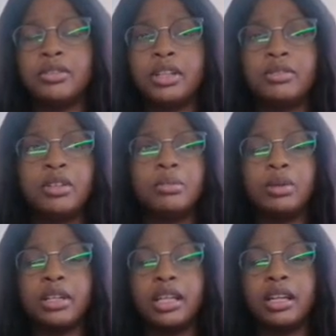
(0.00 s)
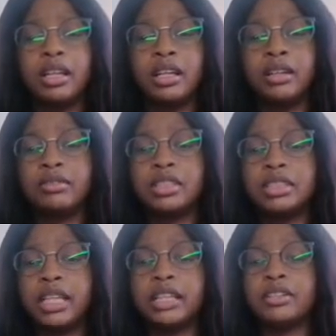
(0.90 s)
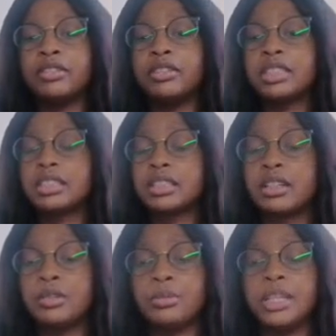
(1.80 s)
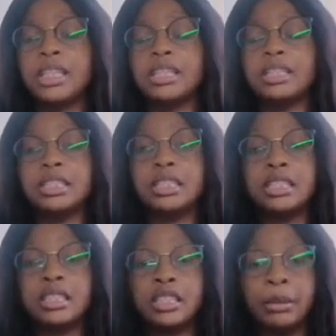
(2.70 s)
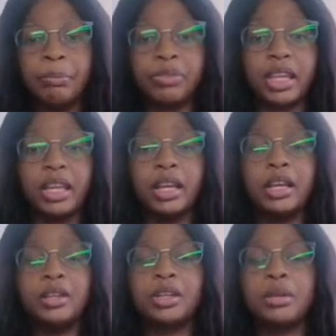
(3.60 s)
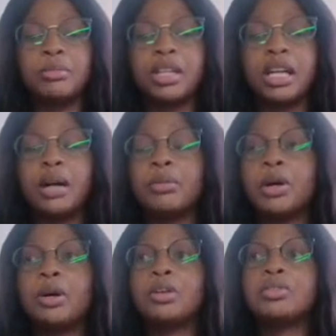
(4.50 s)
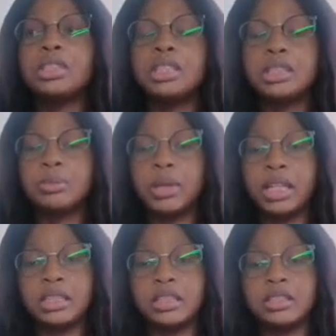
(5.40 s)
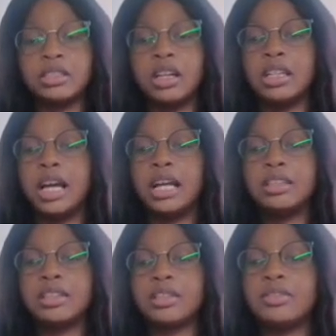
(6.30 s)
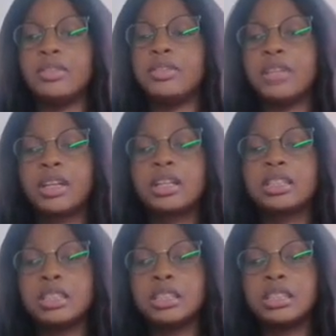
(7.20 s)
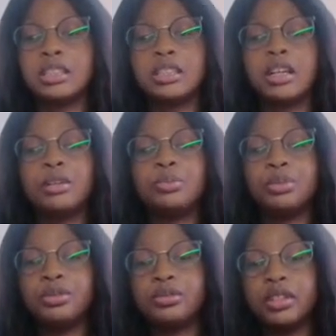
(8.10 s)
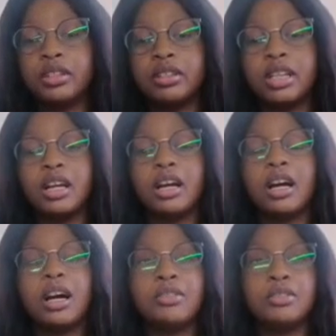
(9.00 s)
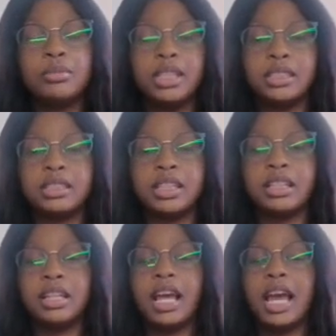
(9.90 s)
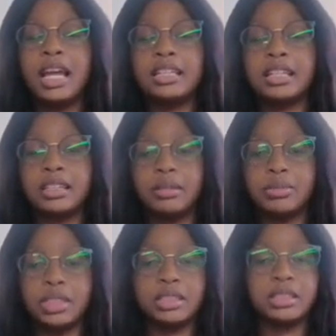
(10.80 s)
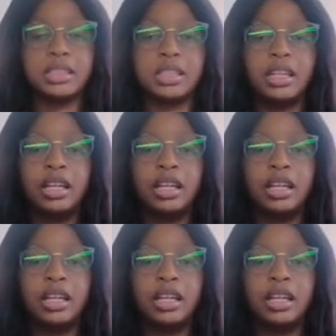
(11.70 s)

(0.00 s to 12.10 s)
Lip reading: fearful about ever taking a risk or making a decision. You can become overly dependent on others for recognition, approval, affirmation, and acceptance.